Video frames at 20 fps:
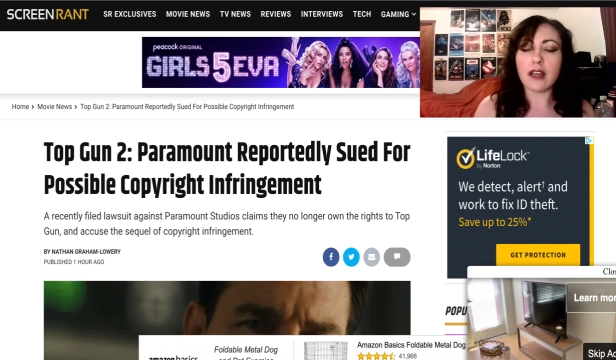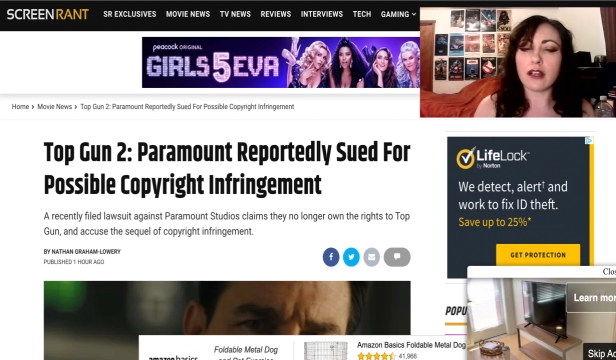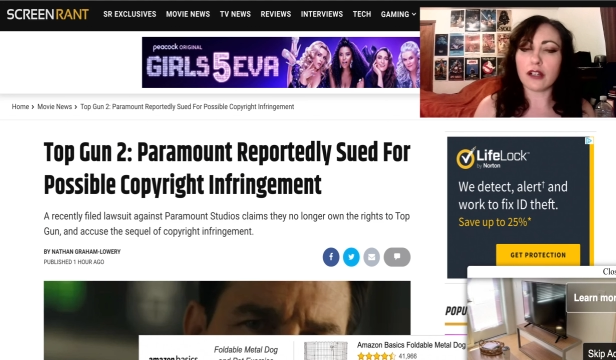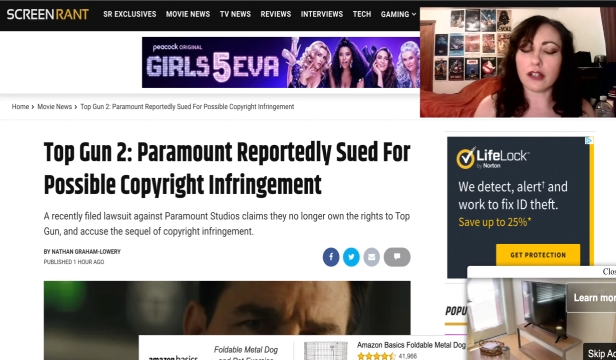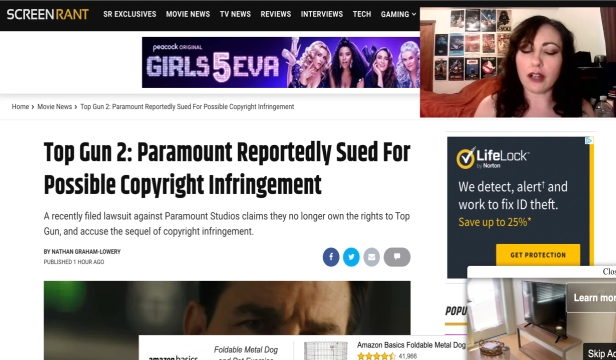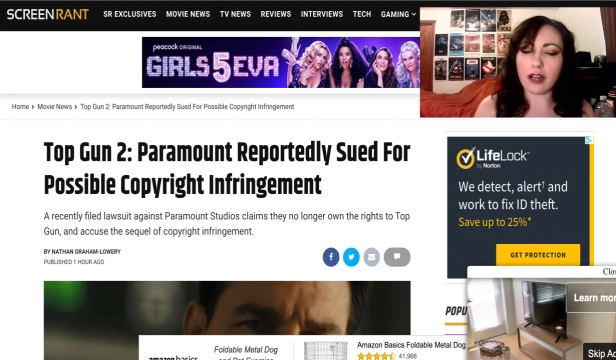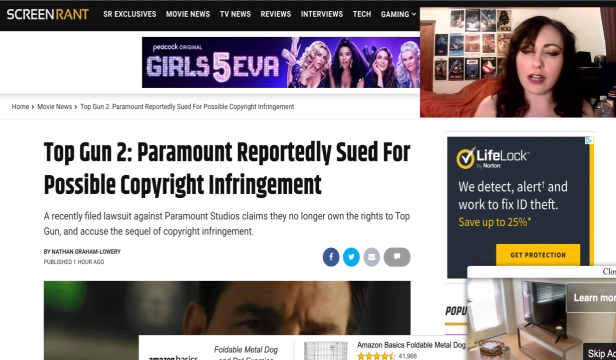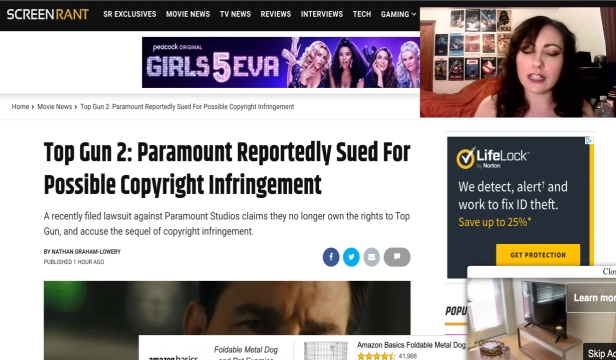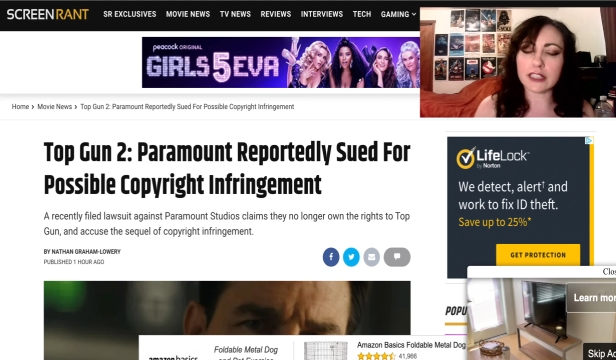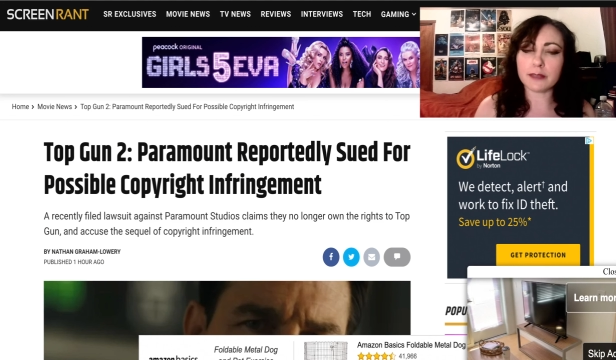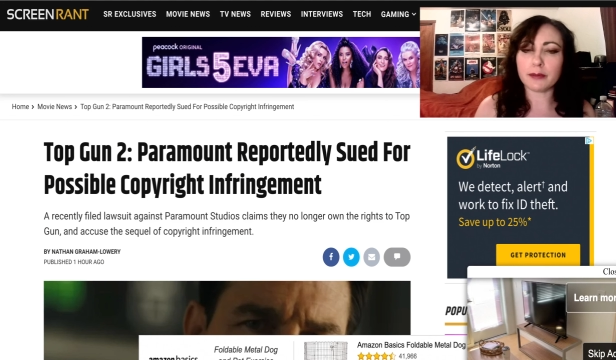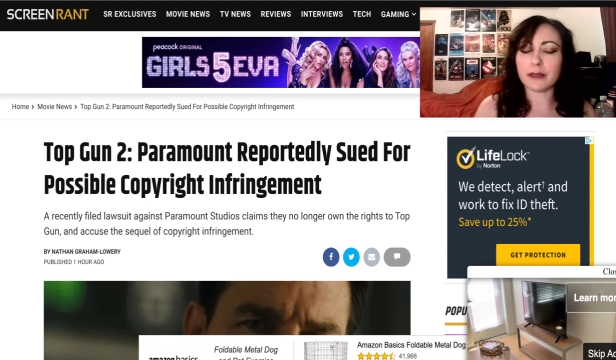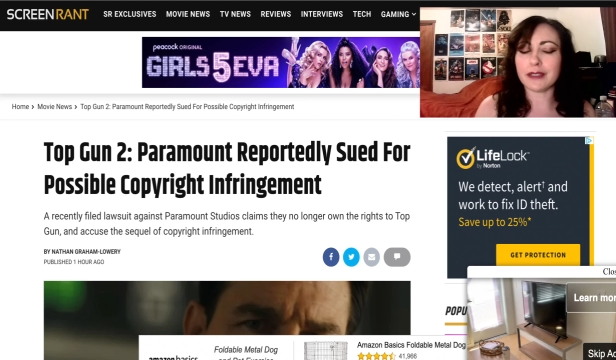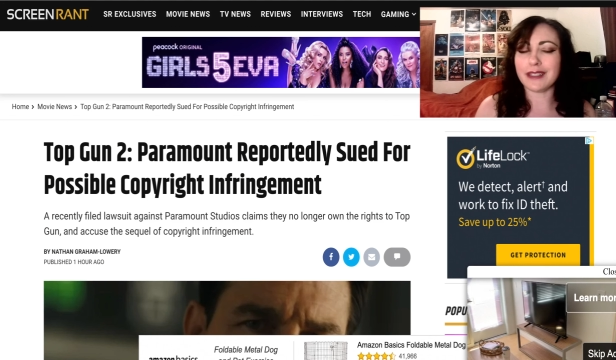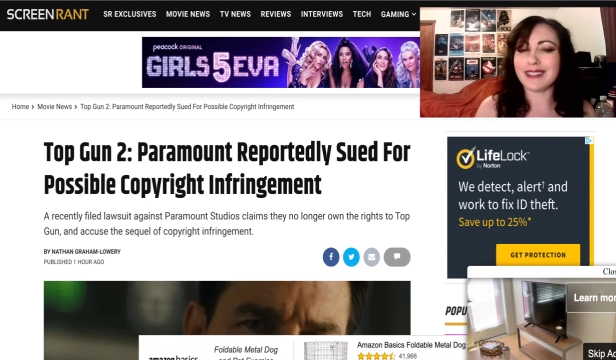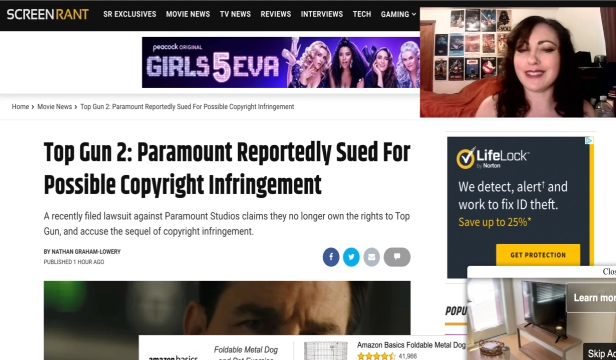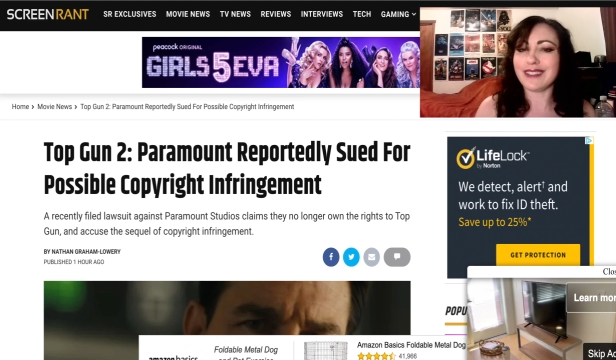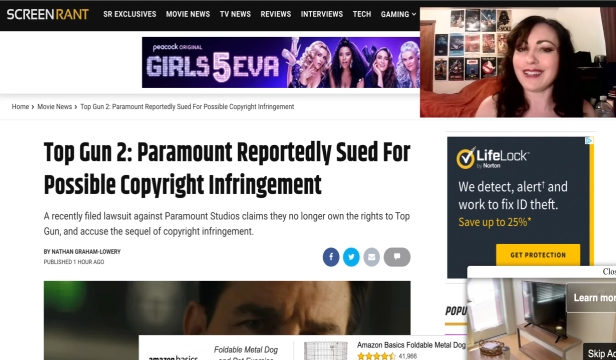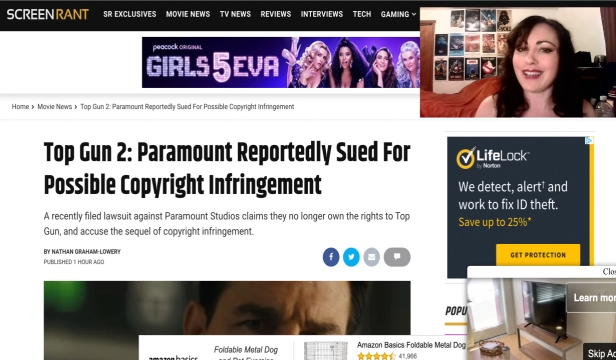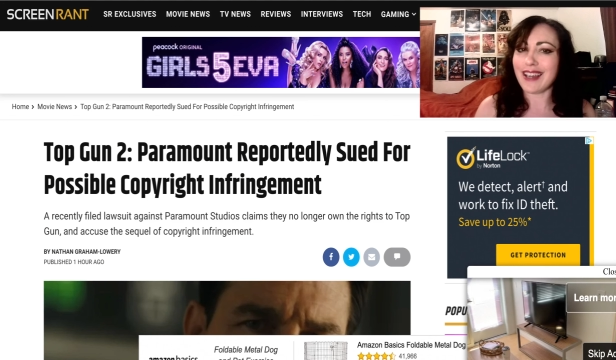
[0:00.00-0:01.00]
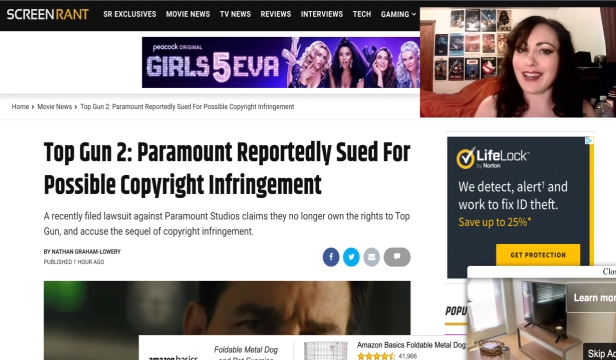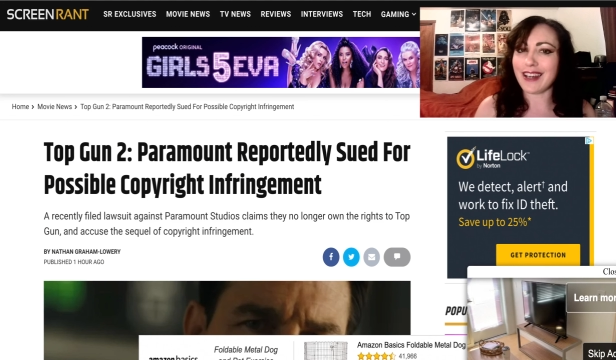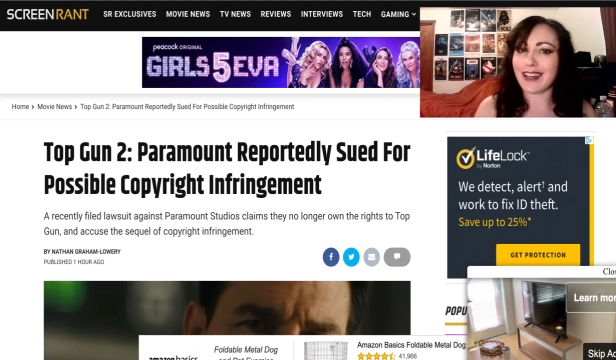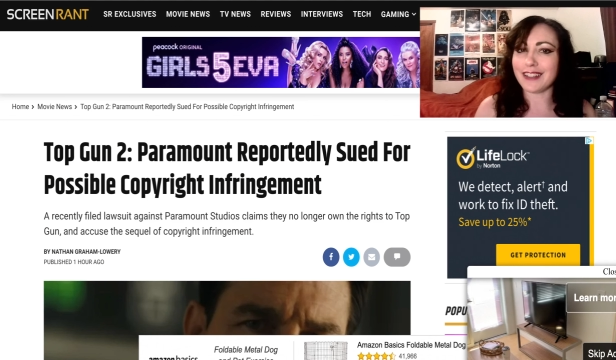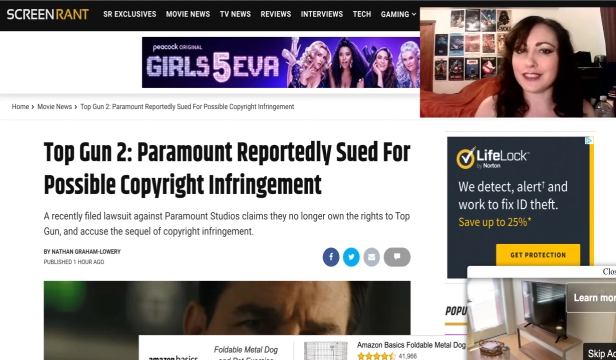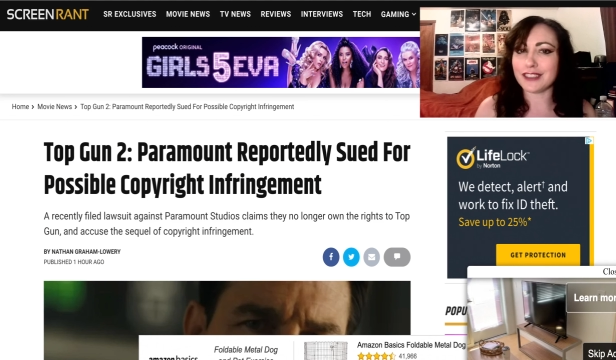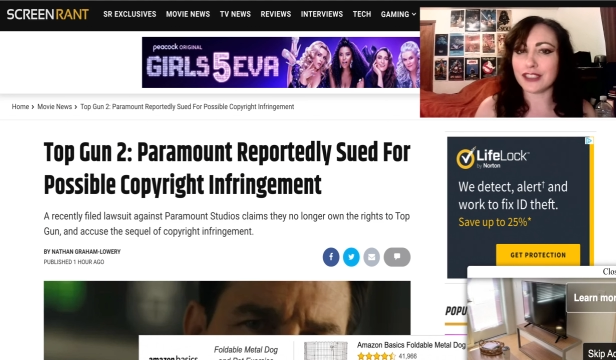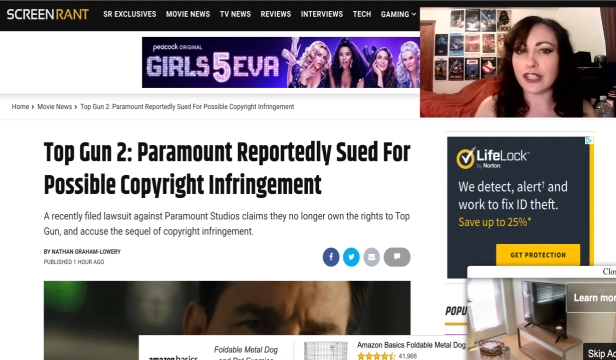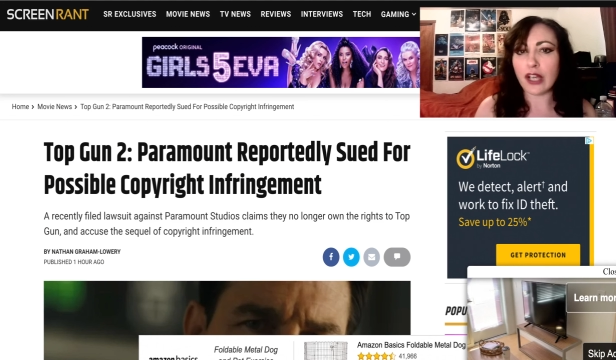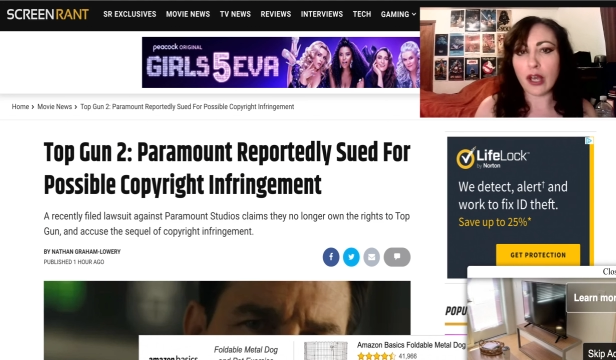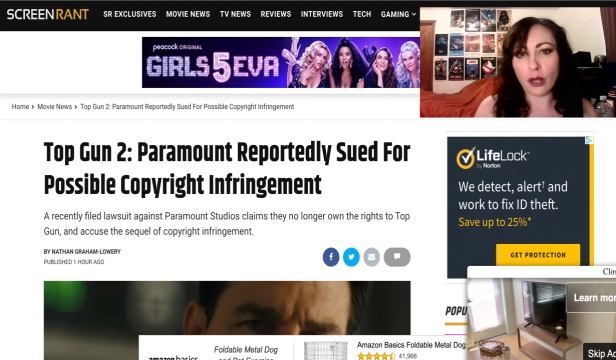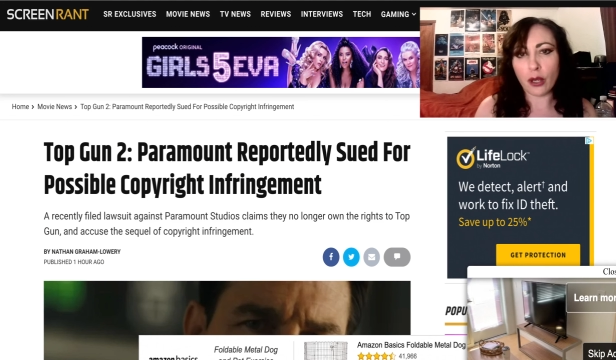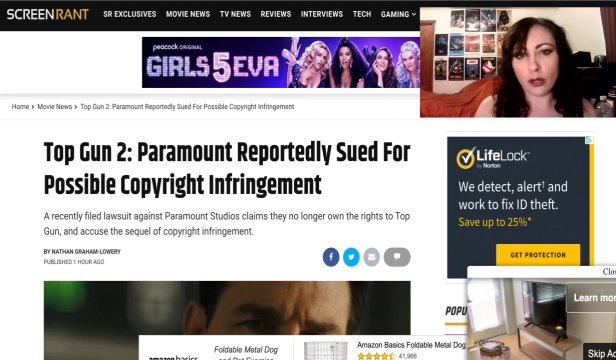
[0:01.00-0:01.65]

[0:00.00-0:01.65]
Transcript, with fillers: Cosplaying as